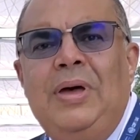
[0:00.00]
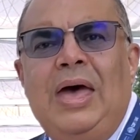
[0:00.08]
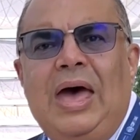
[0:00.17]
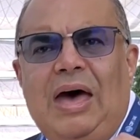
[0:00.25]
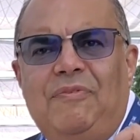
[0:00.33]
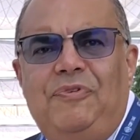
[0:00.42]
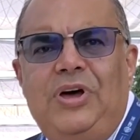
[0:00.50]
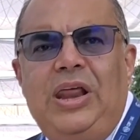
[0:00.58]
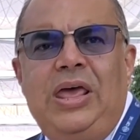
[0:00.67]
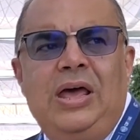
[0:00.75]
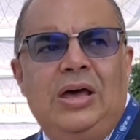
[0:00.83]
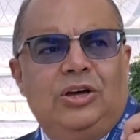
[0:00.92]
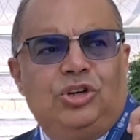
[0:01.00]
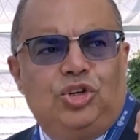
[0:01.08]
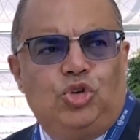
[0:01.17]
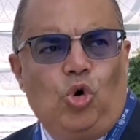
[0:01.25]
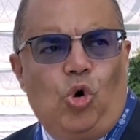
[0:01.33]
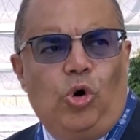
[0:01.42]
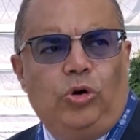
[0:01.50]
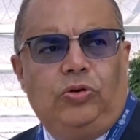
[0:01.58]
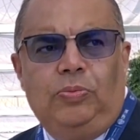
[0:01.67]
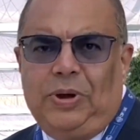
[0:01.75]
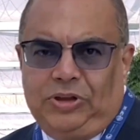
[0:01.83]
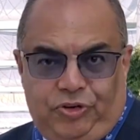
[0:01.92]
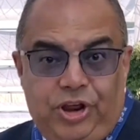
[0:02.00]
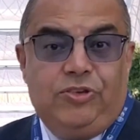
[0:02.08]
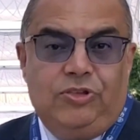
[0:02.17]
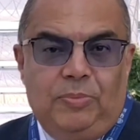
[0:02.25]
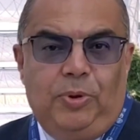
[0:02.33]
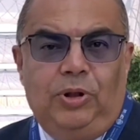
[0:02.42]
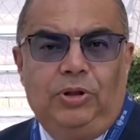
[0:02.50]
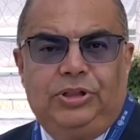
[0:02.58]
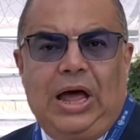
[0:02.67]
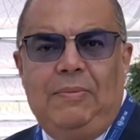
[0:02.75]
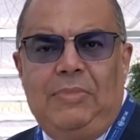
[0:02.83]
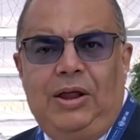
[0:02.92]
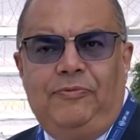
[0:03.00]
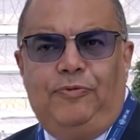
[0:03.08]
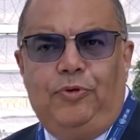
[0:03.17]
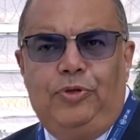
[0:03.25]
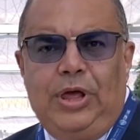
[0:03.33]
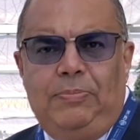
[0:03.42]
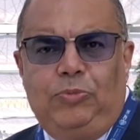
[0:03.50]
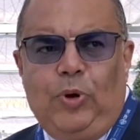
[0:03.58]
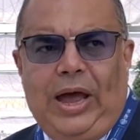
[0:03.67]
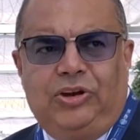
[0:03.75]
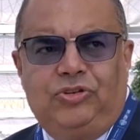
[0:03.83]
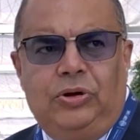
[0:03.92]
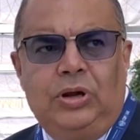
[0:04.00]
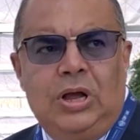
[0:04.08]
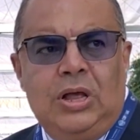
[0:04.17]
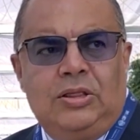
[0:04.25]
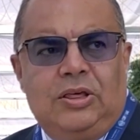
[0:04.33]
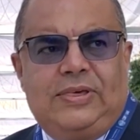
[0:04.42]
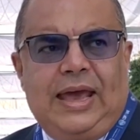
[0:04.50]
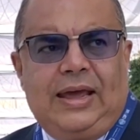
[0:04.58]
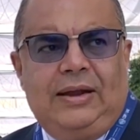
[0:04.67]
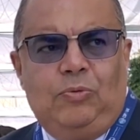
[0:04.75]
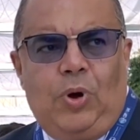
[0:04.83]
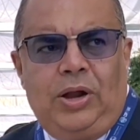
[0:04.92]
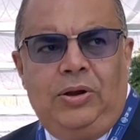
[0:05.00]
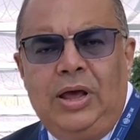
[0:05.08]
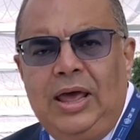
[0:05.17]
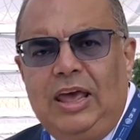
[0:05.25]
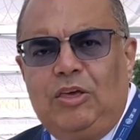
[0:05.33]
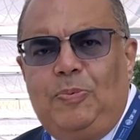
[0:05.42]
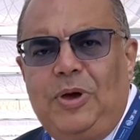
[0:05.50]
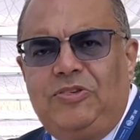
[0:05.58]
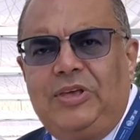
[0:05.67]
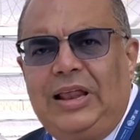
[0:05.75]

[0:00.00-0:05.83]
a very short but reasonable timeline for them to action. The second one is basically